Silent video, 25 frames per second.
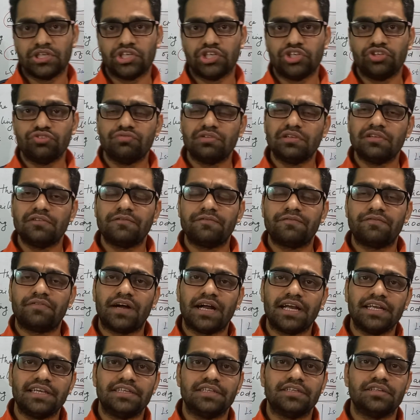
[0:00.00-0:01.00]
you
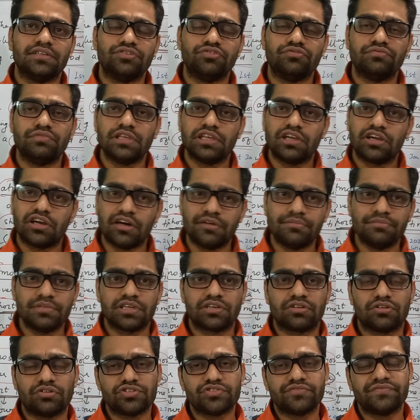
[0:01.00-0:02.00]
will come
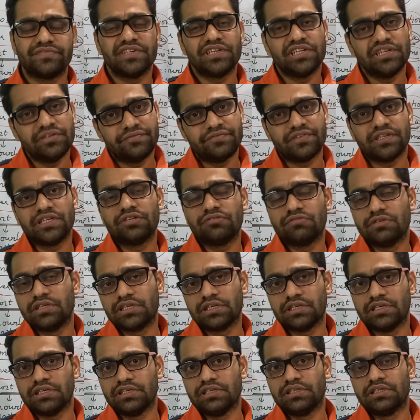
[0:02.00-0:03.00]
across very
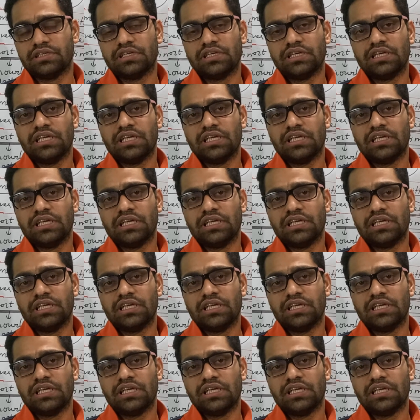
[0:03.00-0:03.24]
frequently